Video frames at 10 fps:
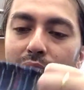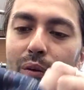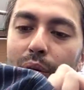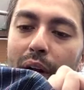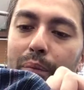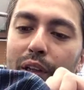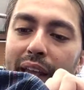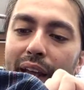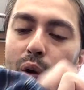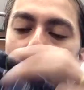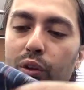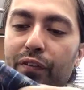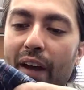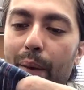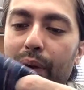when I'm looking at
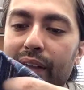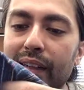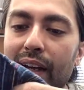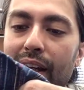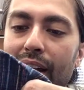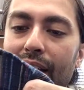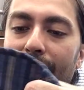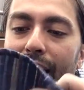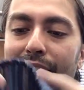old fabrics, I, I,